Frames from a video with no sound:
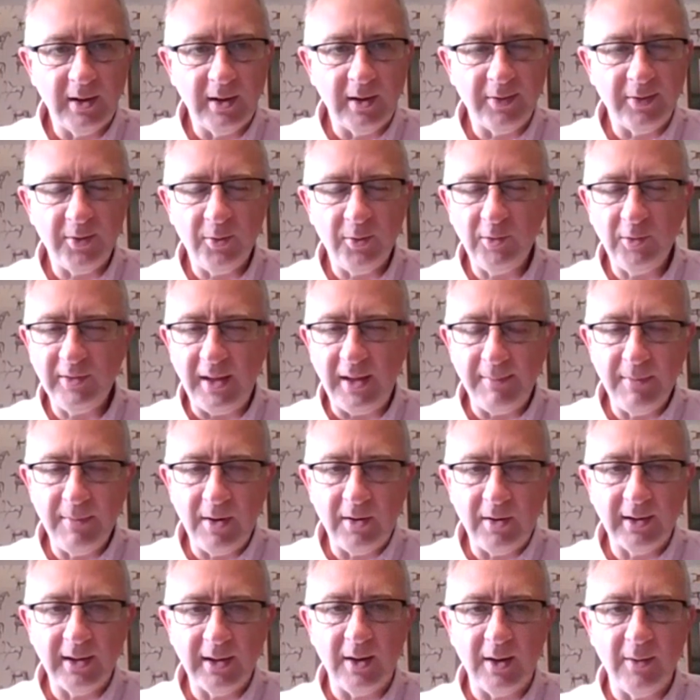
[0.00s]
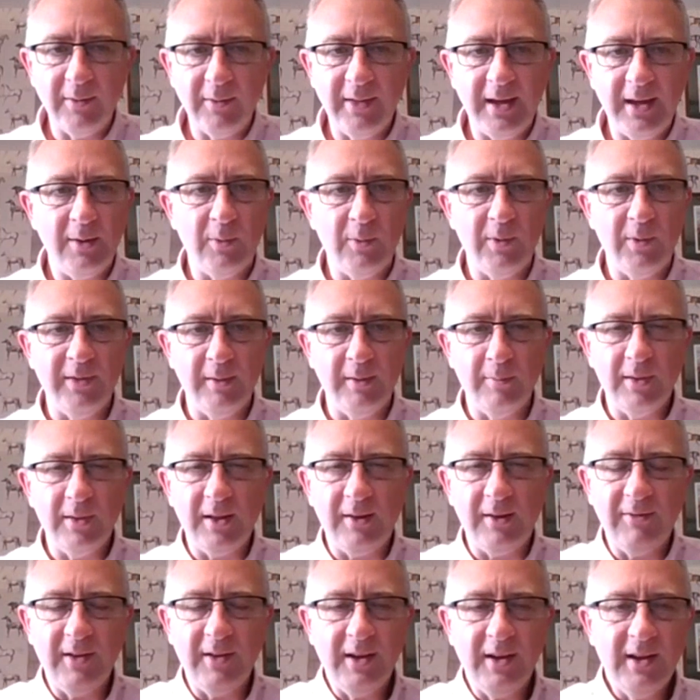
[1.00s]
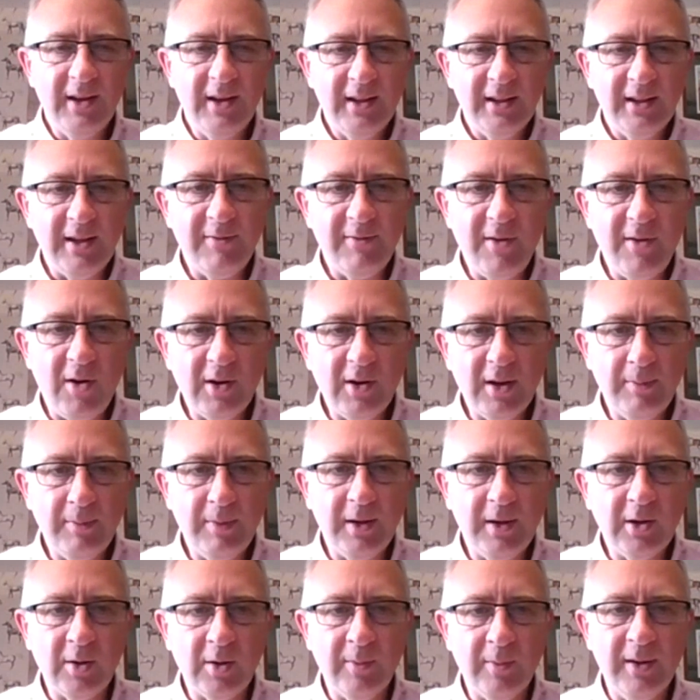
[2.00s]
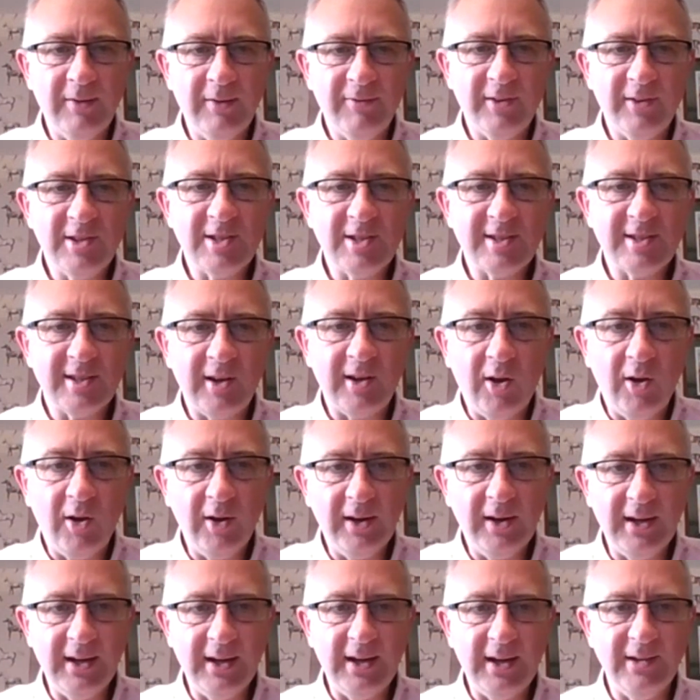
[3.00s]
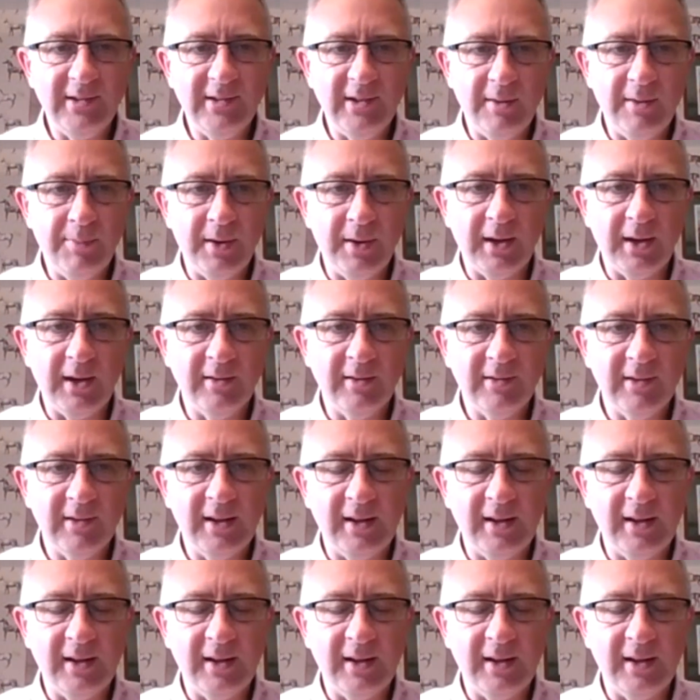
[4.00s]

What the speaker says: and I thought they might go there with him, but they've arguably come here for slightly easier pickings,